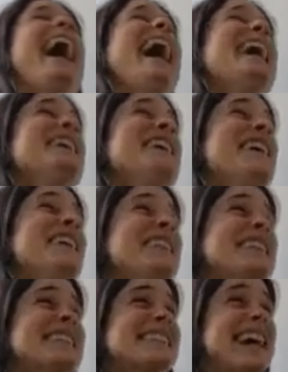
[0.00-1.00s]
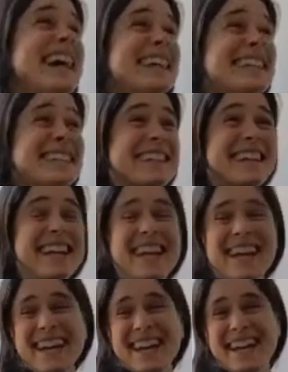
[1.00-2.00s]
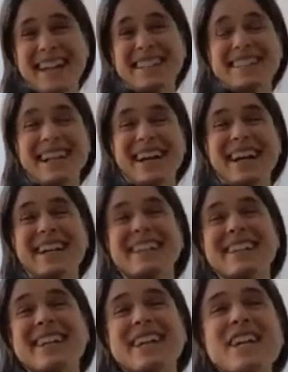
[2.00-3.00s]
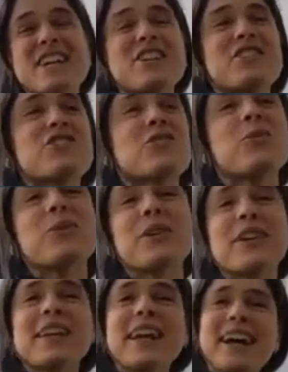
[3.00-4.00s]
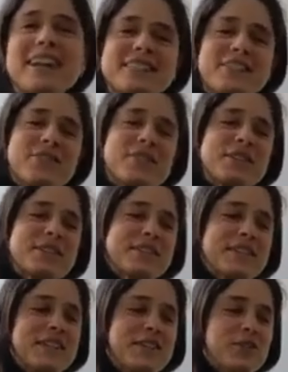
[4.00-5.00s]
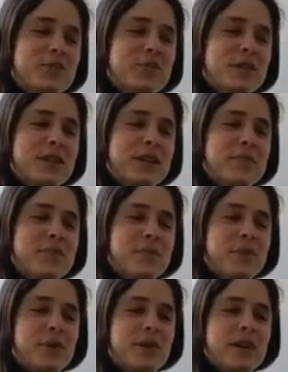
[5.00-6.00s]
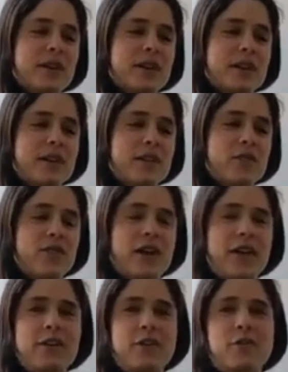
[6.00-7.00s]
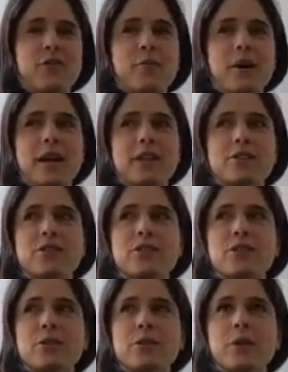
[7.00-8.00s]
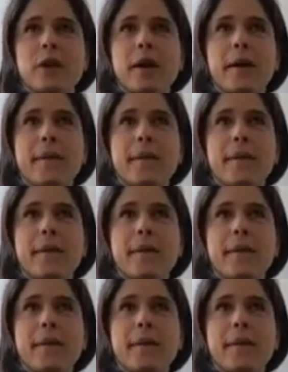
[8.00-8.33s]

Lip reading: I know, exactly. Exactly. Sure. Yeah. So it's a really important value of mine to